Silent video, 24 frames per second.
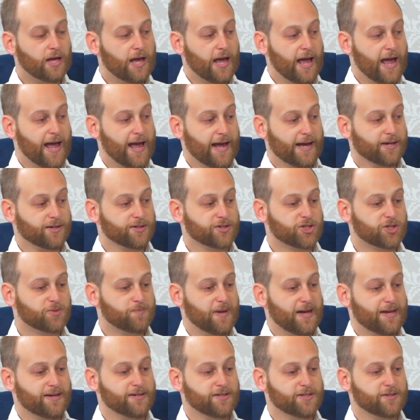and
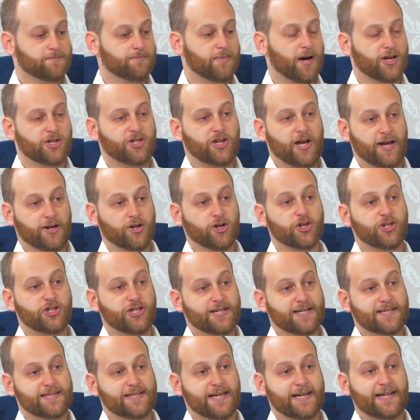spend as much energy
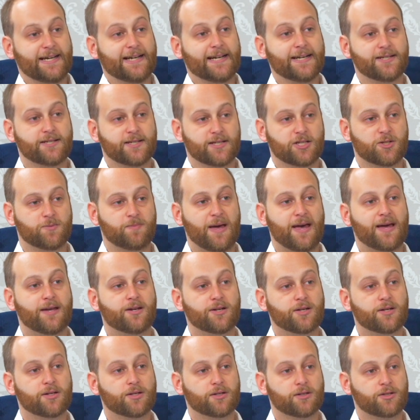as they needed to
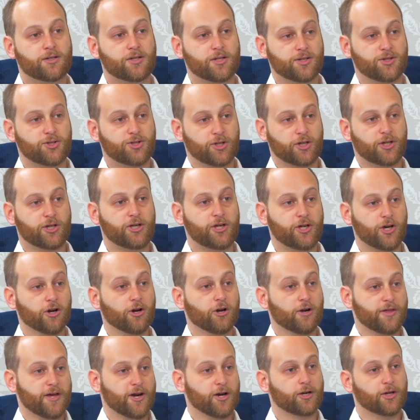spend to
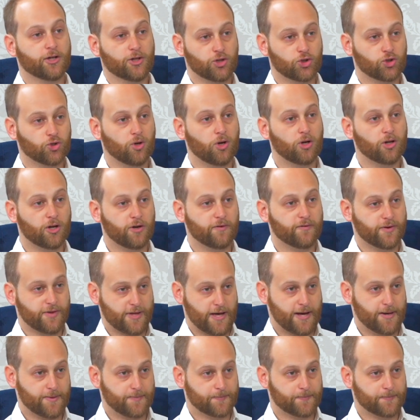secure their control over that.